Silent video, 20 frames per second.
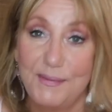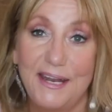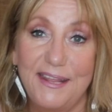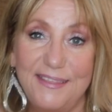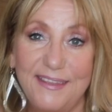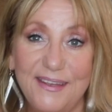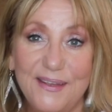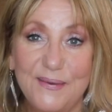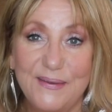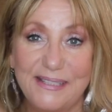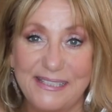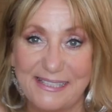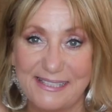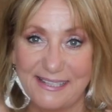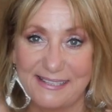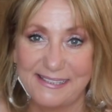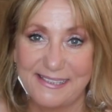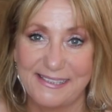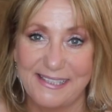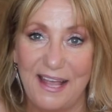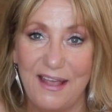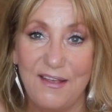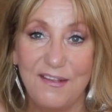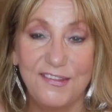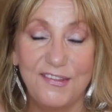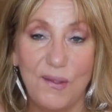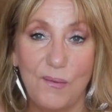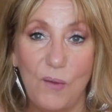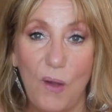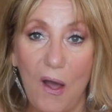I think it was this.
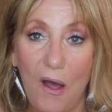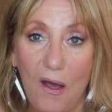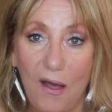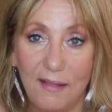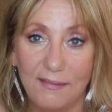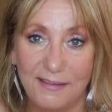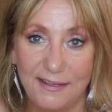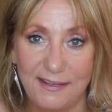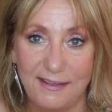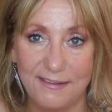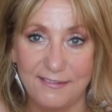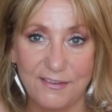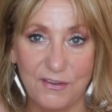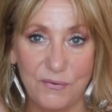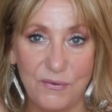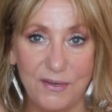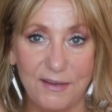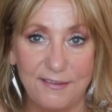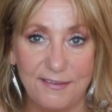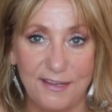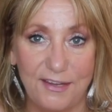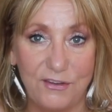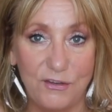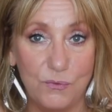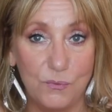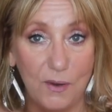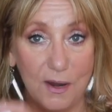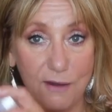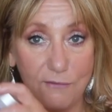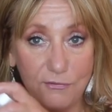So Holly is going to send
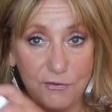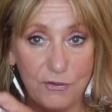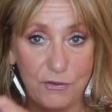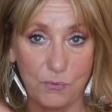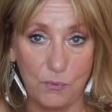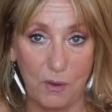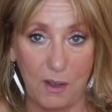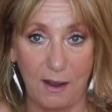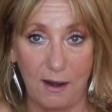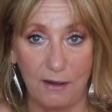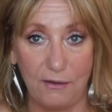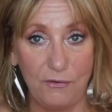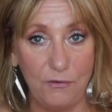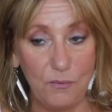whoever you are,